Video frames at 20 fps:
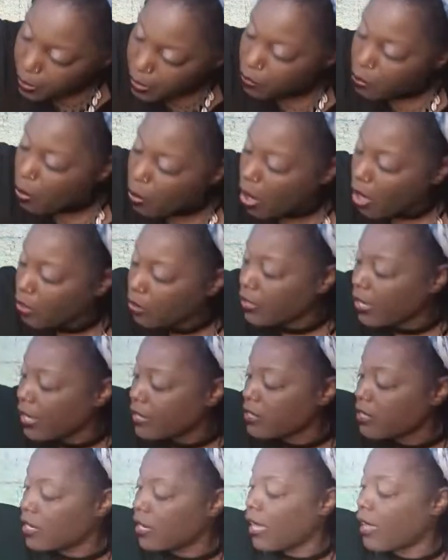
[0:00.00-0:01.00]
bit of water
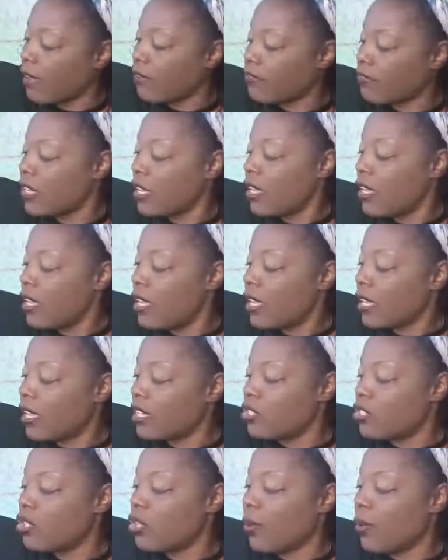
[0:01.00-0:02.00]
that's left,
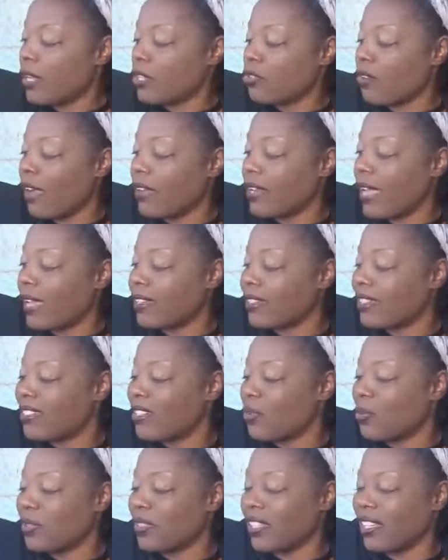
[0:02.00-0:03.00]
because I try not to
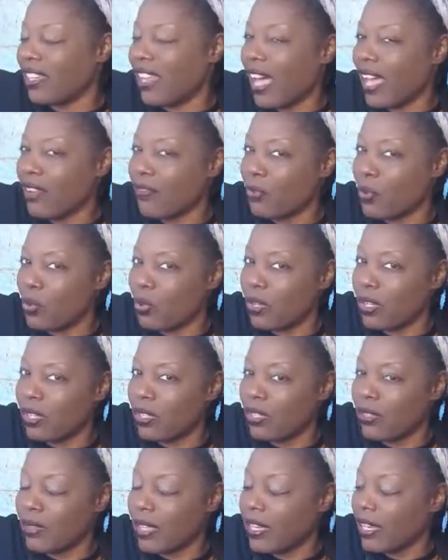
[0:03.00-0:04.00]
cook with a lot of
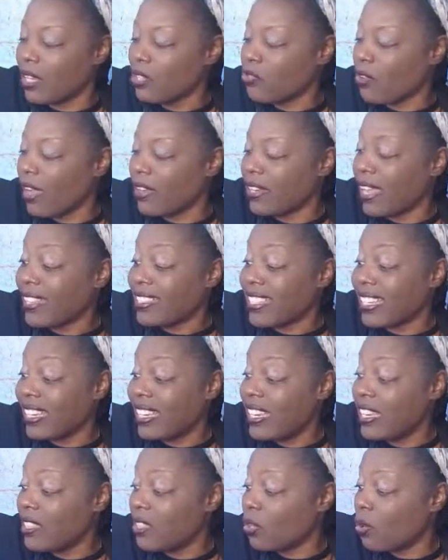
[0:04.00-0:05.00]
oil, and I try not to
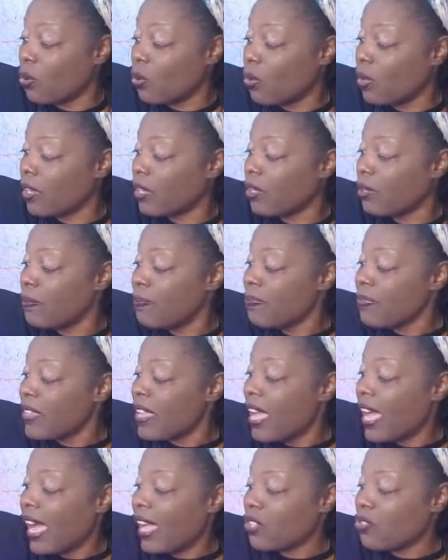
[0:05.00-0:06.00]
heat the oil.
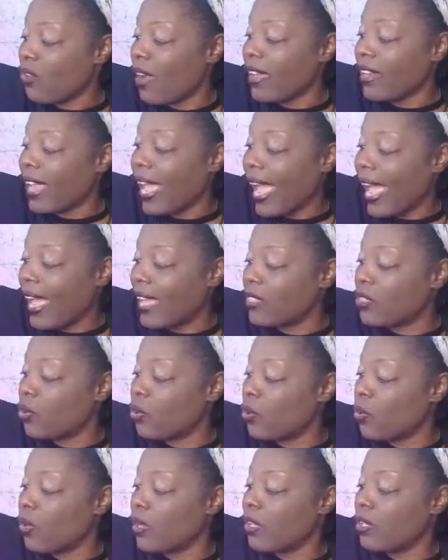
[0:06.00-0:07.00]
I try to add
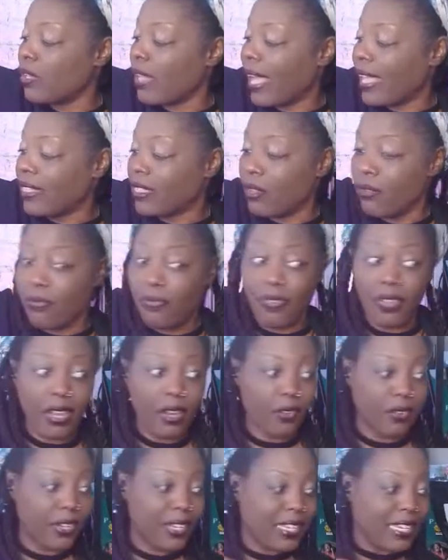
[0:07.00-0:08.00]
the oil at the
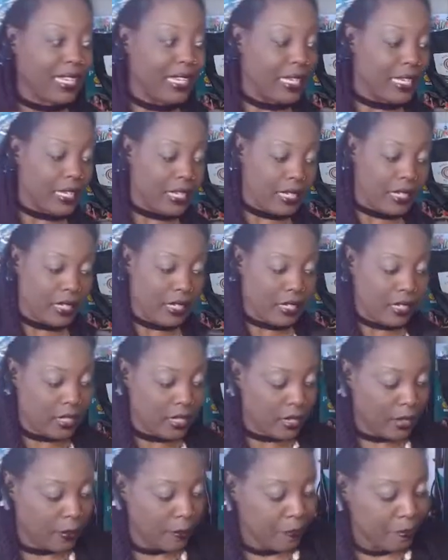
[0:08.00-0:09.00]
very end
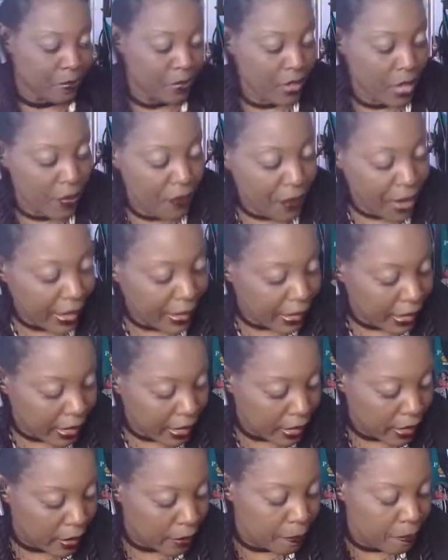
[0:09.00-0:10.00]
if I
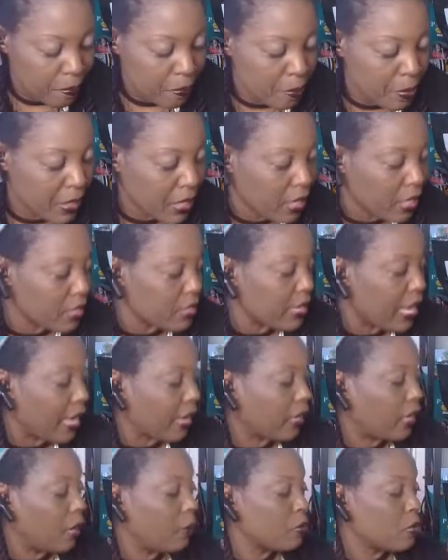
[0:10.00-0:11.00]
can, because
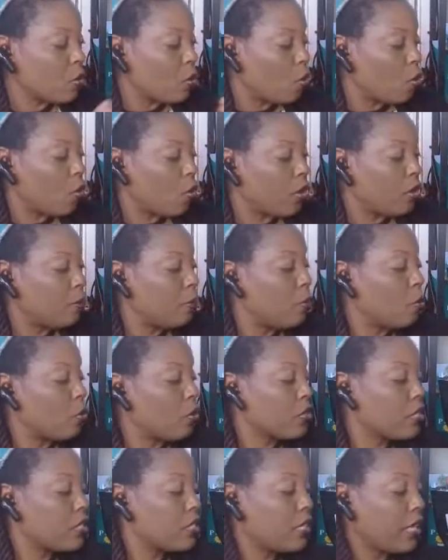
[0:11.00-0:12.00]
that keeps the oil
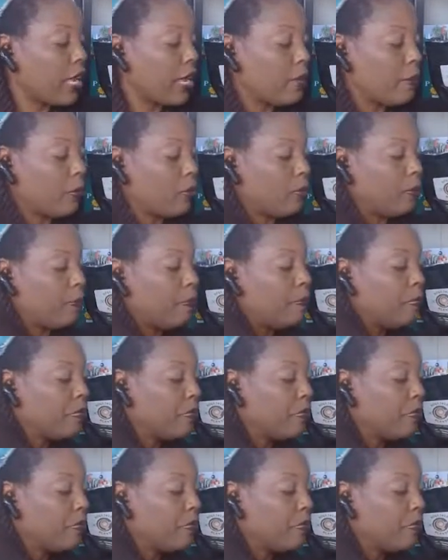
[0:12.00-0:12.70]
more stable.